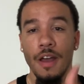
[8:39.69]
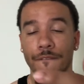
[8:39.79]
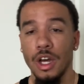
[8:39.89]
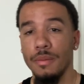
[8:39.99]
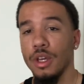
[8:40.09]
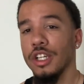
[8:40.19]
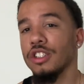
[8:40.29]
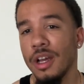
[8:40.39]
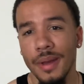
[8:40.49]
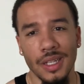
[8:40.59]
Follow me on
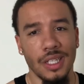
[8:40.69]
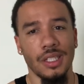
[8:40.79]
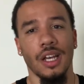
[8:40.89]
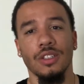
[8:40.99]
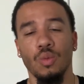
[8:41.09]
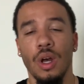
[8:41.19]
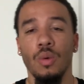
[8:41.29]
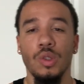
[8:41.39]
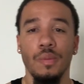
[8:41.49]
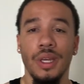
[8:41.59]
Instagram and TikTok as well,
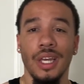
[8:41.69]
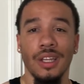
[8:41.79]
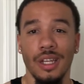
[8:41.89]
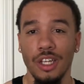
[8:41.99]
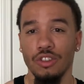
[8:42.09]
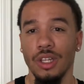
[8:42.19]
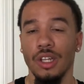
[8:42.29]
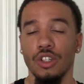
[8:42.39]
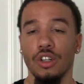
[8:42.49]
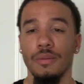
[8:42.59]
which will be in the link tree in the
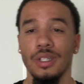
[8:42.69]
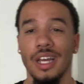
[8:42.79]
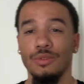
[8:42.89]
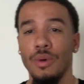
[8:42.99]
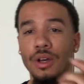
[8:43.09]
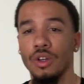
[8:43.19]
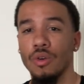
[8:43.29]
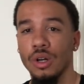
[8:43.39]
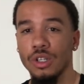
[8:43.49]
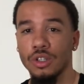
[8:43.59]
description as well in the
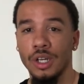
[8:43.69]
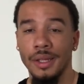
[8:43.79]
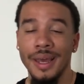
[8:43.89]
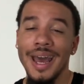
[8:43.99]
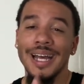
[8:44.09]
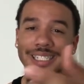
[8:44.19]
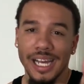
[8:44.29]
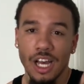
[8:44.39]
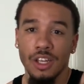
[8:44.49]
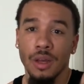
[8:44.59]
corner of the screen. Check
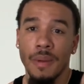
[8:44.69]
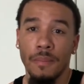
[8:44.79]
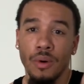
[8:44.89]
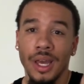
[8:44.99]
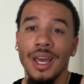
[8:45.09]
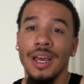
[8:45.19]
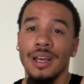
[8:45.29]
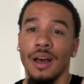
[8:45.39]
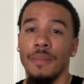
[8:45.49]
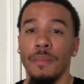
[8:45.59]
out my boy,
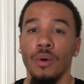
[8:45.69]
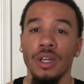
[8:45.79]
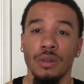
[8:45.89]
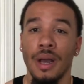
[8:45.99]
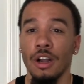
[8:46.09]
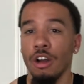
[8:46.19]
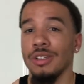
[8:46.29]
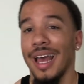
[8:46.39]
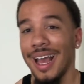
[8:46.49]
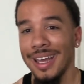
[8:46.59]
my boys and my girls
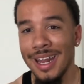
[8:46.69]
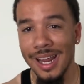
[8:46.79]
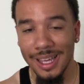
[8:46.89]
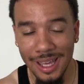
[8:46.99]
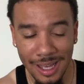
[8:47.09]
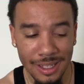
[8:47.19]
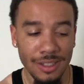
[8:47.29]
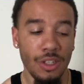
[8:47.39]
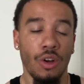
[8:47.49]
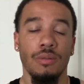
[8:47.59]
at Kinetic Kings,
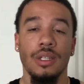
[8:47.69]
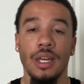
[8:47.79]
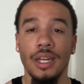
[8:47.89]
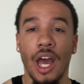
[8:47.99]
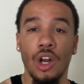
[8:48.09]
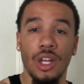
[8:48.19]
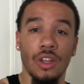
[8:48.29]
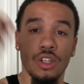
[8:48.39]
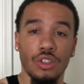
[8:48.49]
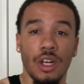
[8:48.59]
you know what I'm saying, down in the
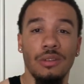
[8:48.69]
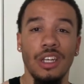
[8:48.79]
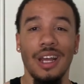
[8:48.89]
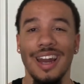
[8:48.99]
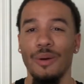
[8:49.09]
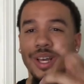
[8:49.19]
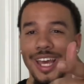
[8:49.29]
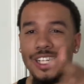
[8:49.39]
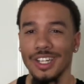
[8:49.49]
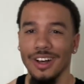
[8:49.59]
description, and I will
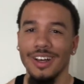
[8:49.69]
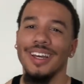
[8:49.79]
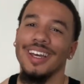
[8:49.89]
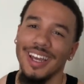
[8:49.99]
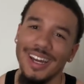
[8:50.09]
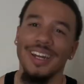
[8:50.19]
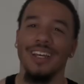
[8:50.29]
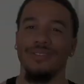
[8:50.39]
catch y'all in the next